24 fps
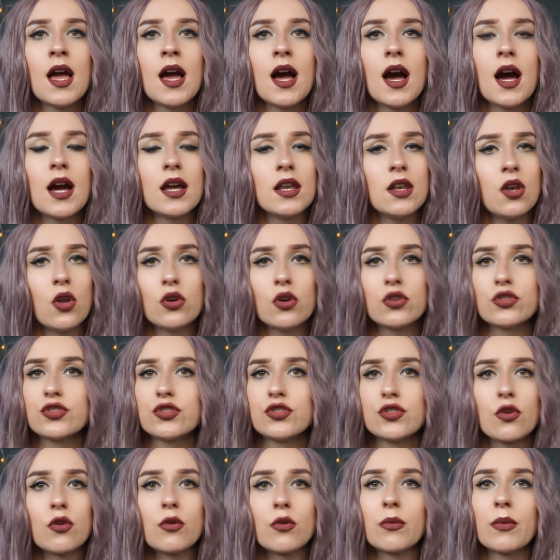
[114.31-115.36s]
I lost
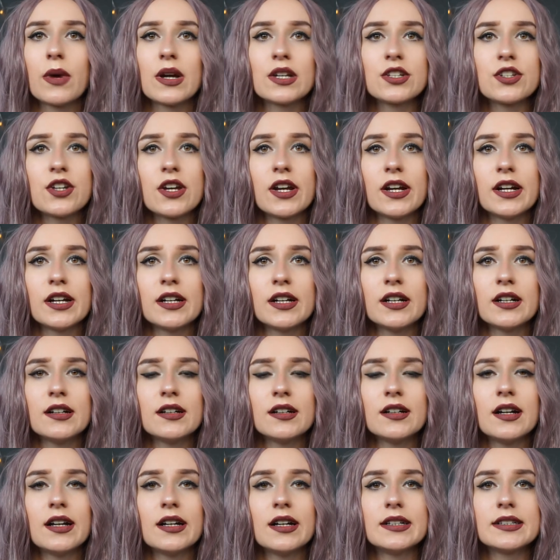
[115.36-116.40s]
so much hair
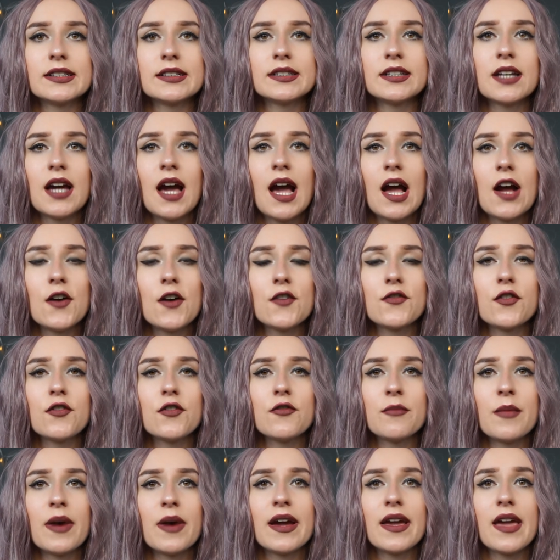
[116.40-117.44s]
like the half of
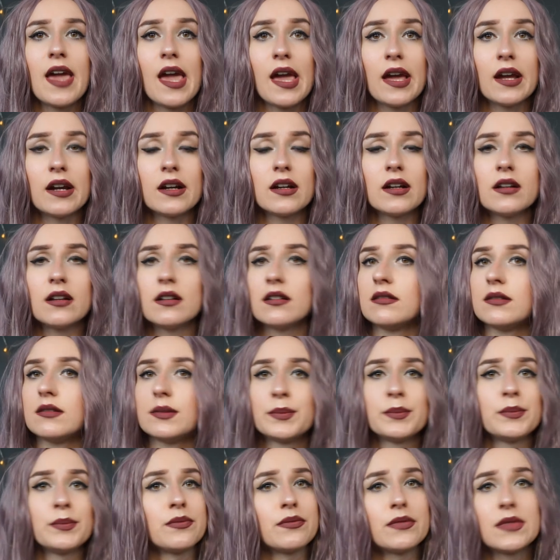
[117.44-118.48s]
my hair
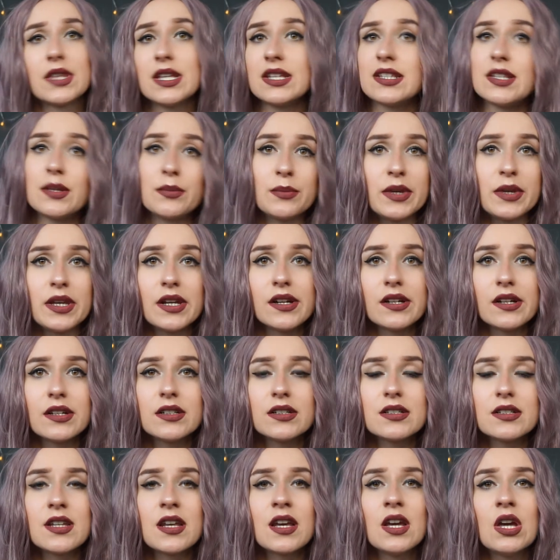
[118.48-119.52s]

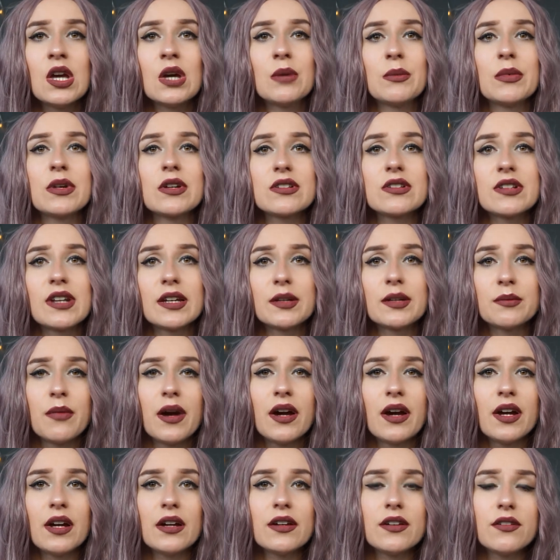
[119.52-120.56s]
disappeared because like
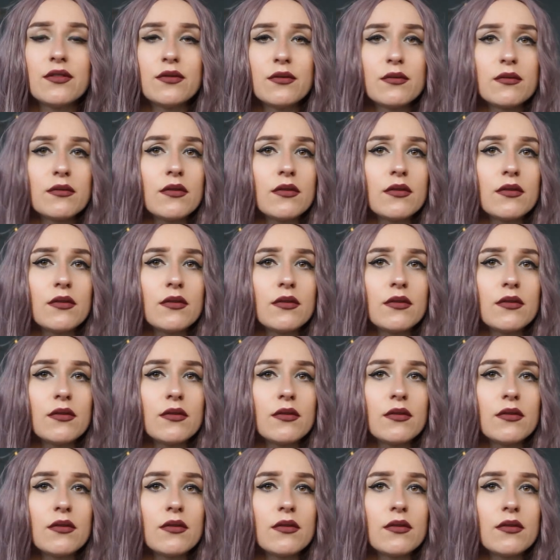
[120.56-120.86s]
my